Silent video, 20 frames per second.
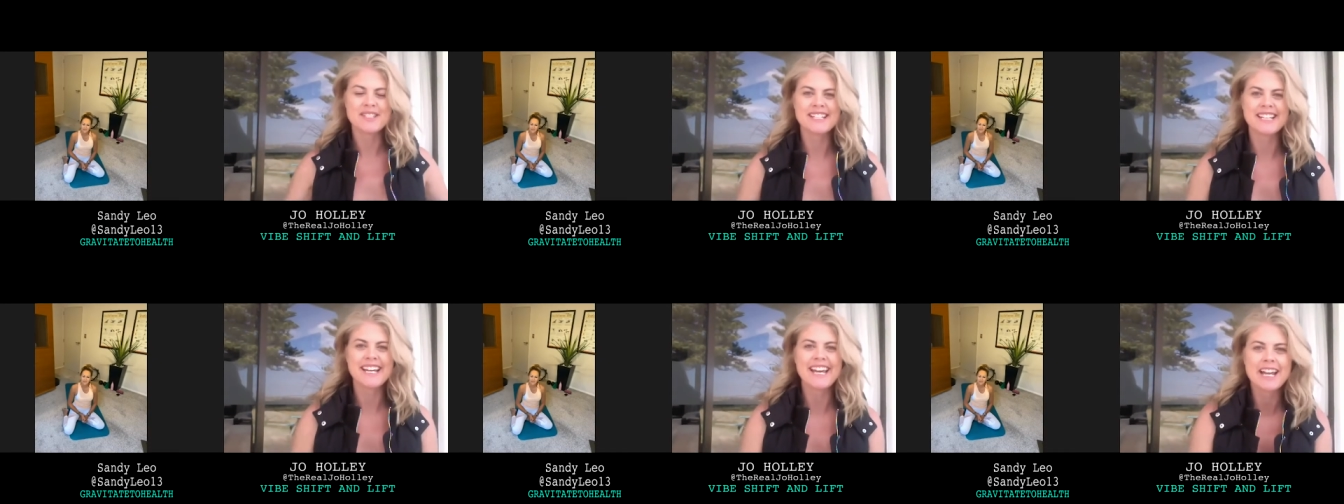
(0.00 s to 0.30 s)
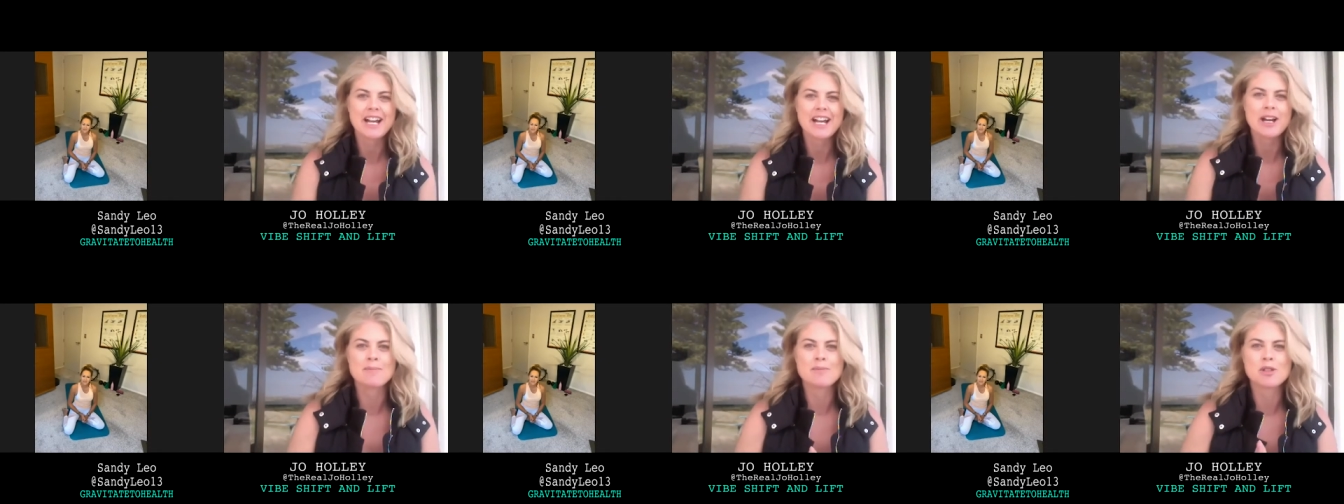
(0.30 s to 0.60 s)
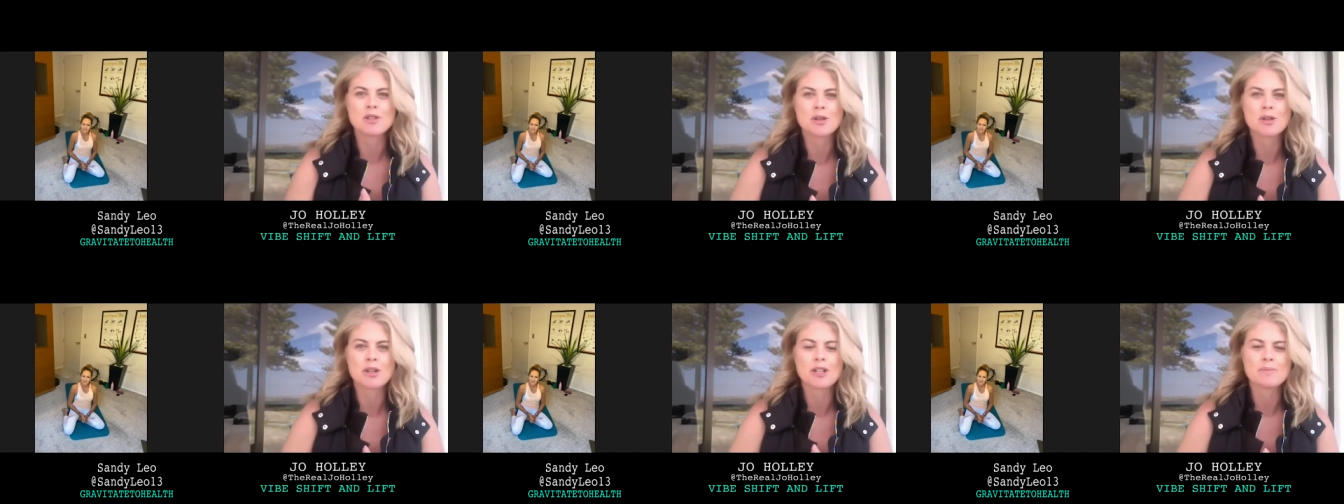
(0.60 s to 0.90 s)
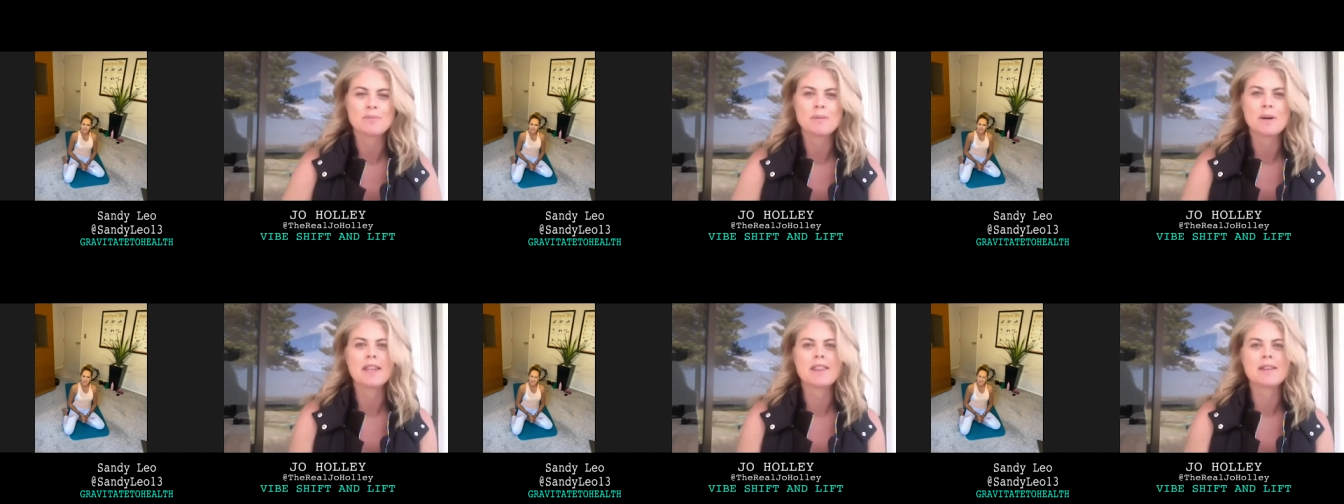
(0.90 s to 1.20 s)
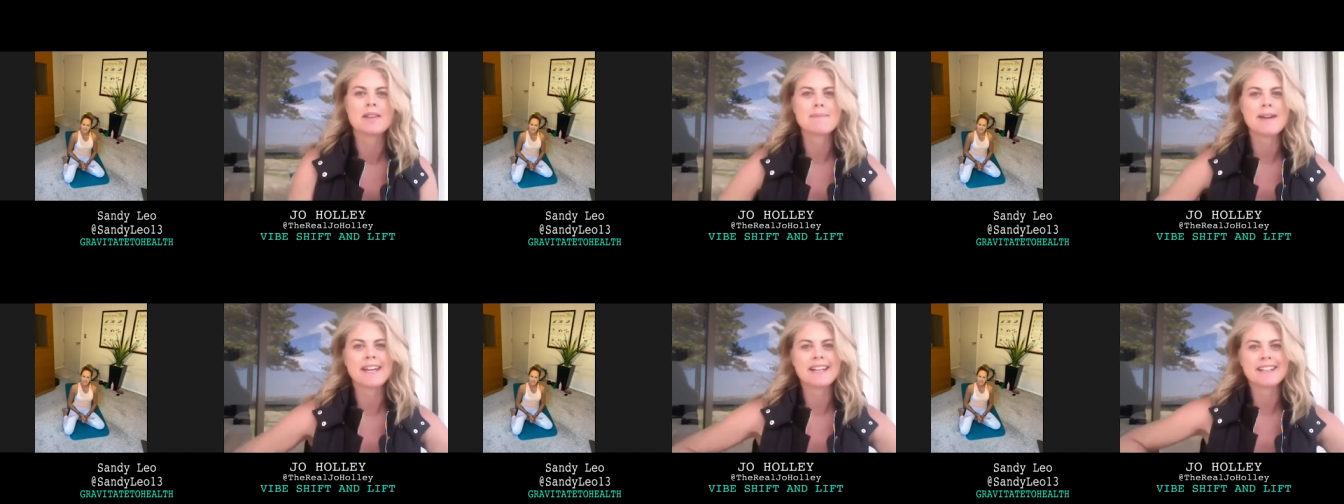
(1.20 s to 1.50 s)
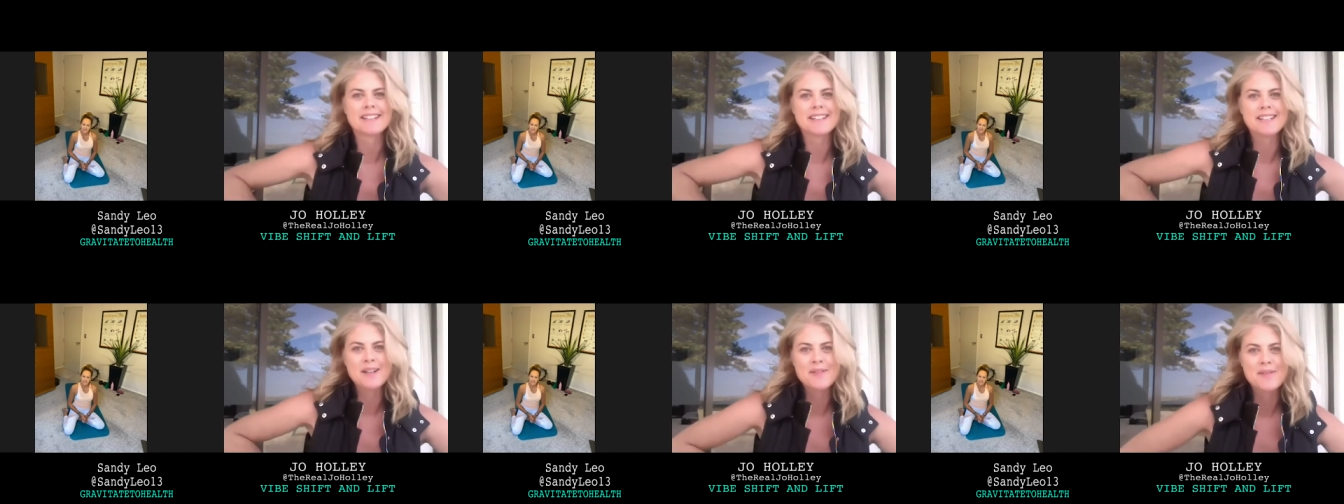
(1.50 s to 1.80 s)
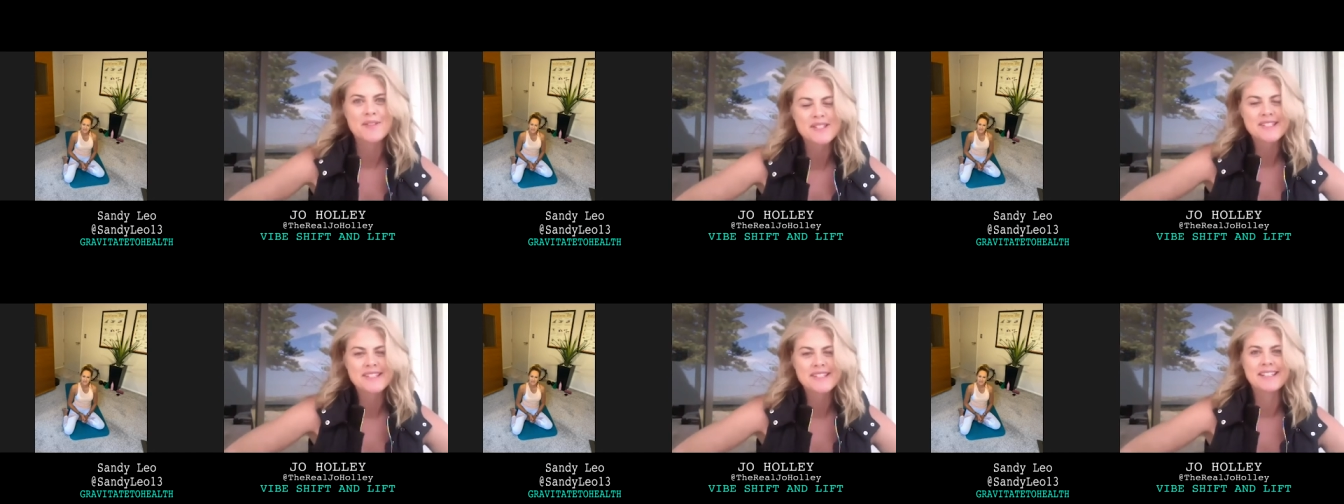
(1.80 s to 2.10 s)
Today I'm joined by the
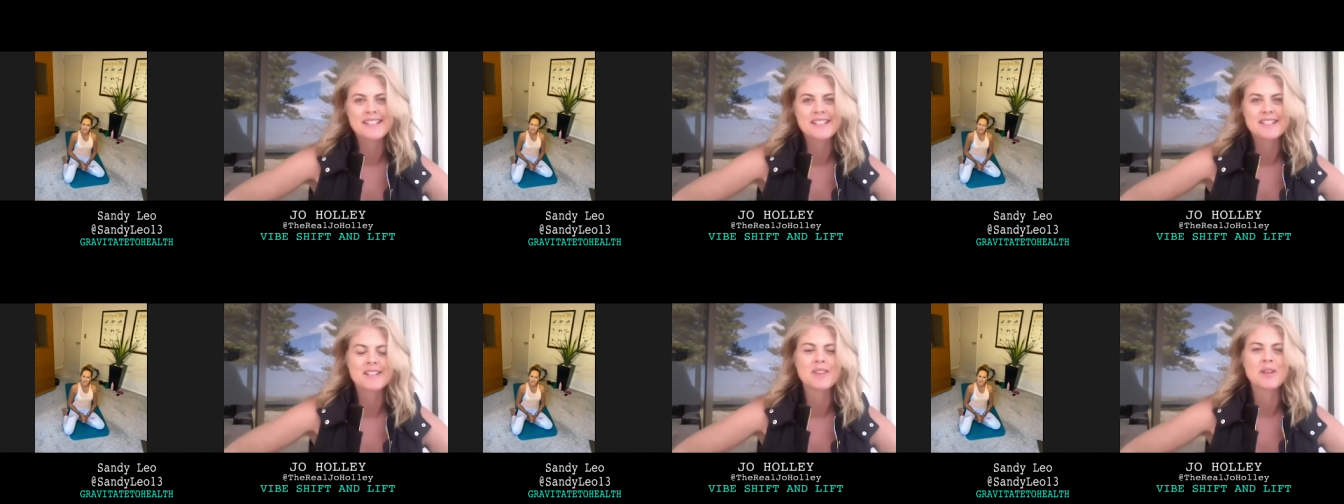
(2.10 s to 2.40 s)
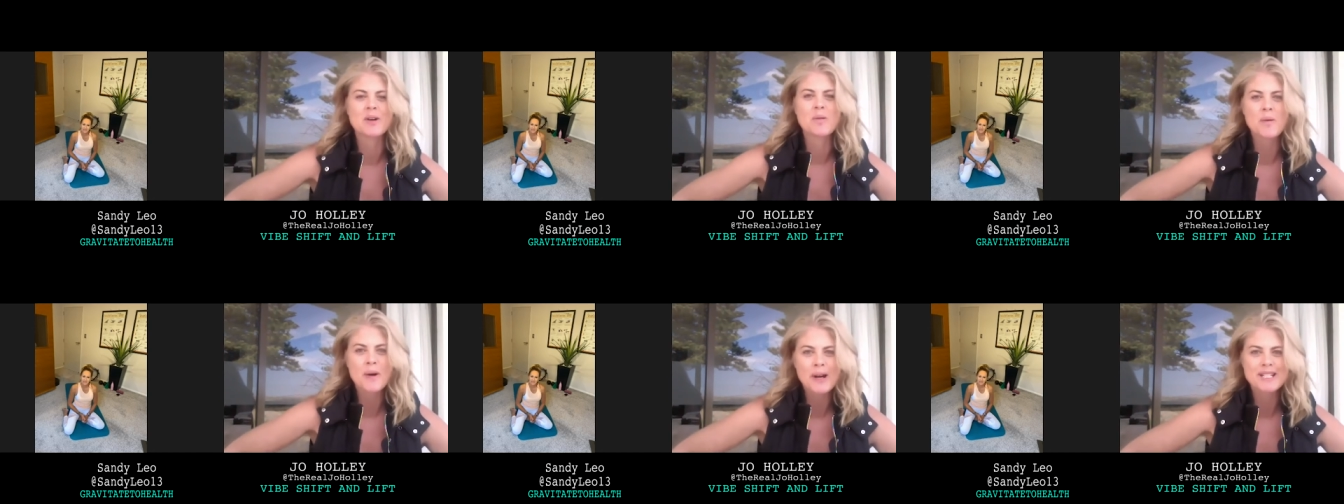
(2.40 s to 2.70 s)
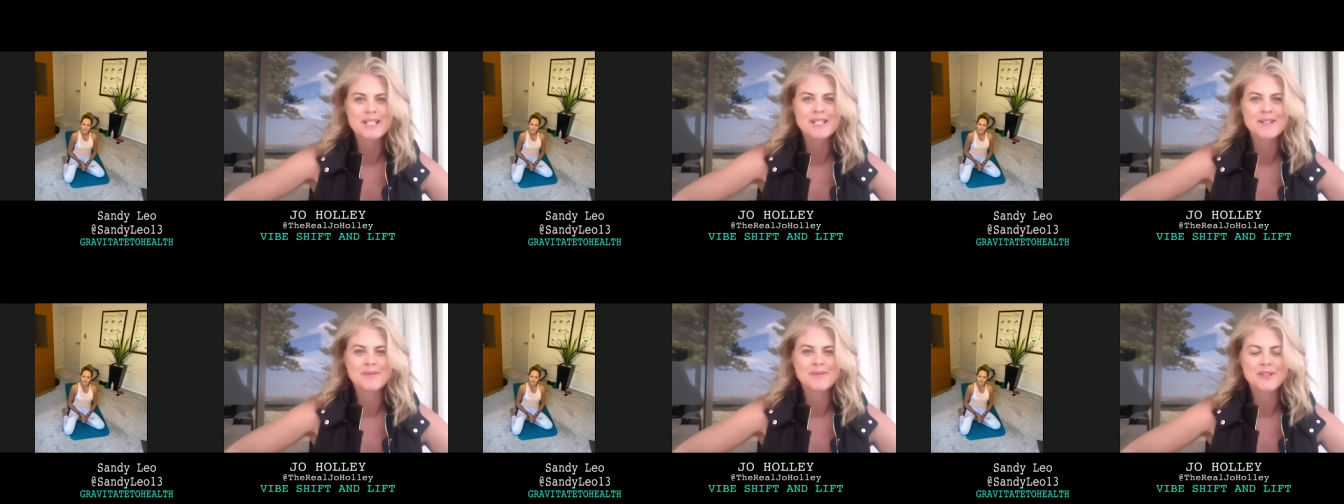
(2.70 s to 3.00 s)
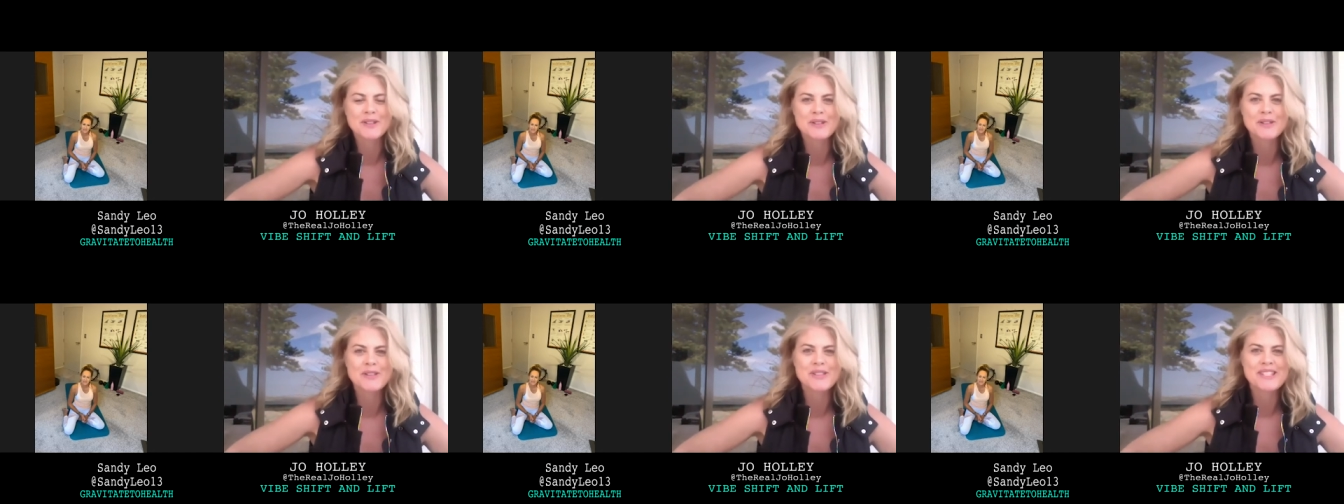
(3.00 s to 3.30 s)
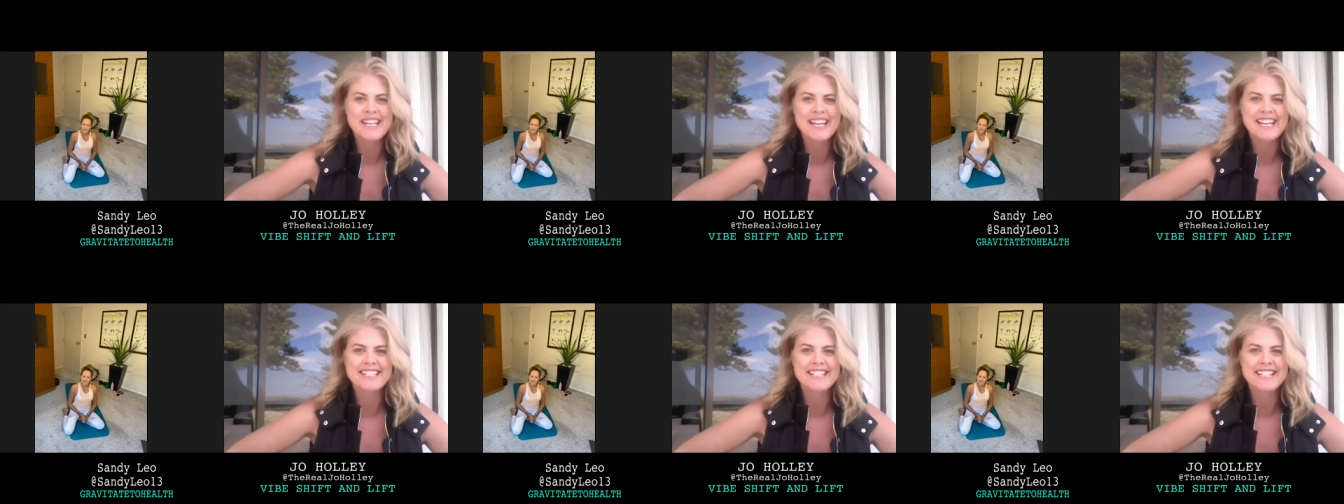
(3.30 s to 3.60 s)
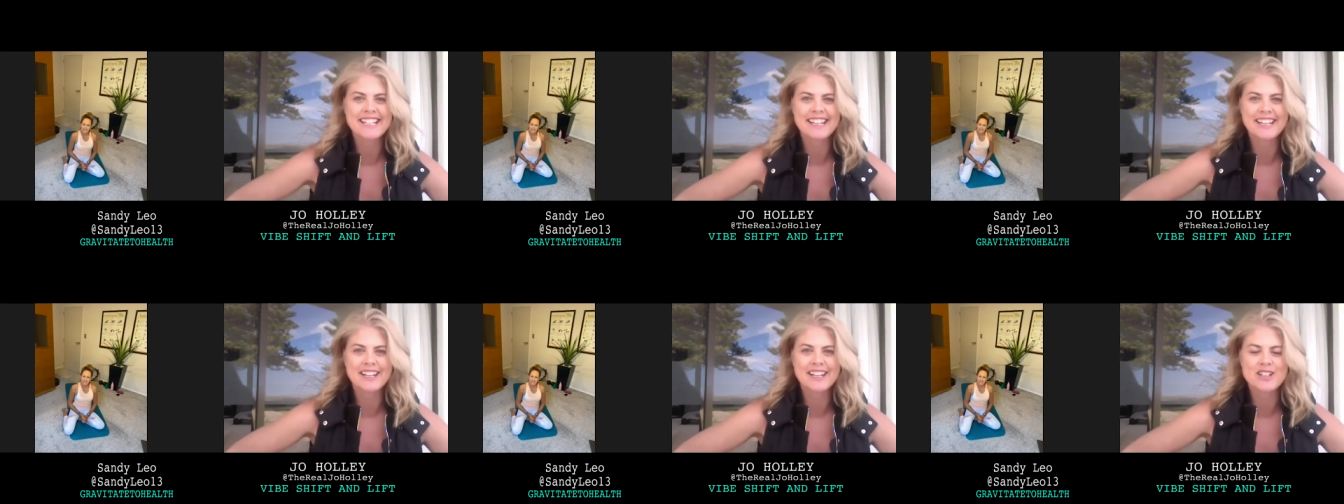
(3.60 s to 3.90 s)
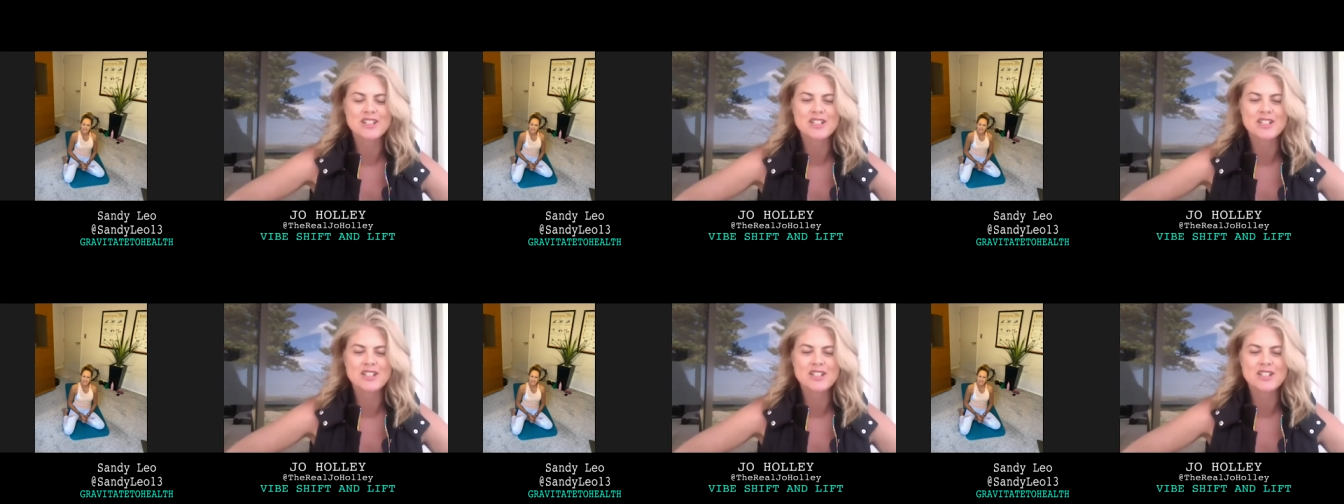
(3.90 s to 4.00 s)
magnificent, the wonderful Sandy Leo.